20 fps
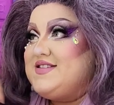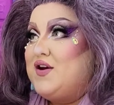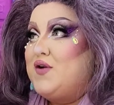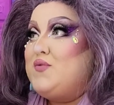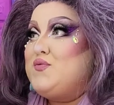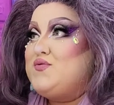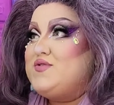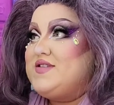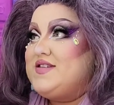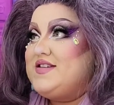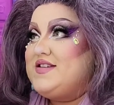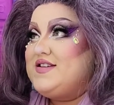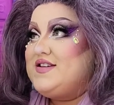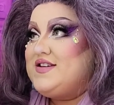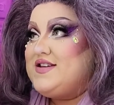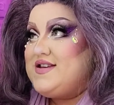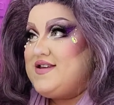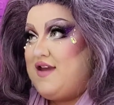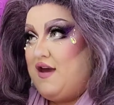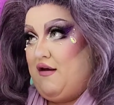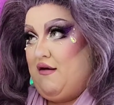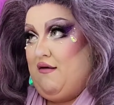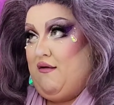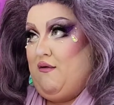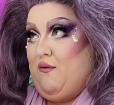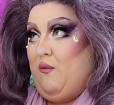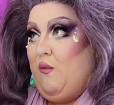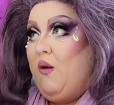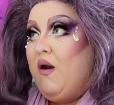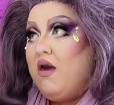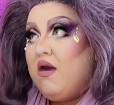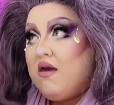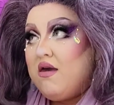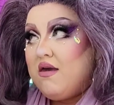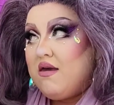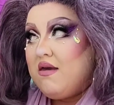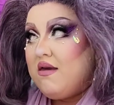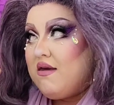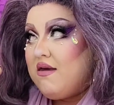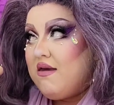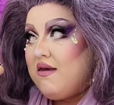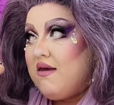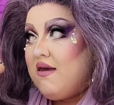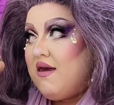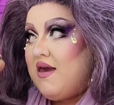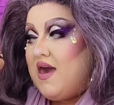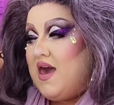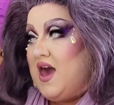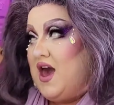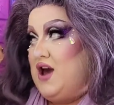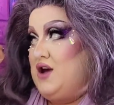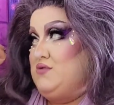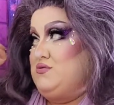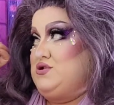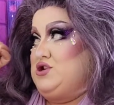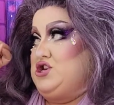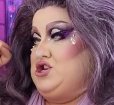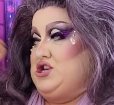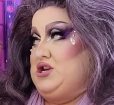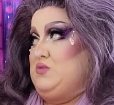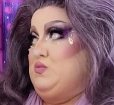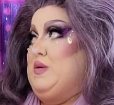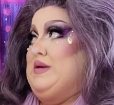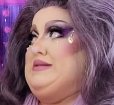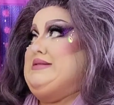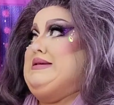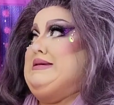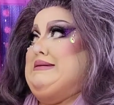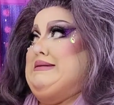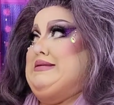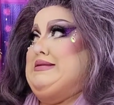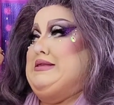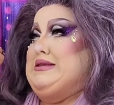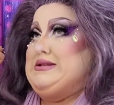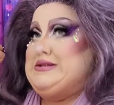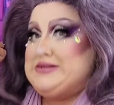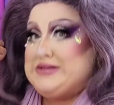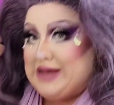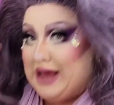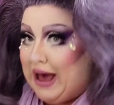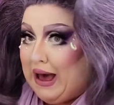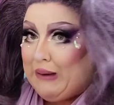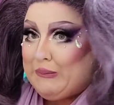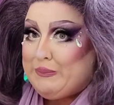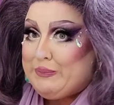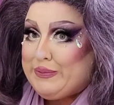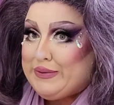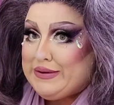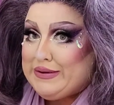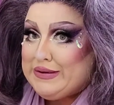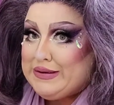don't know how she wasn't in the top.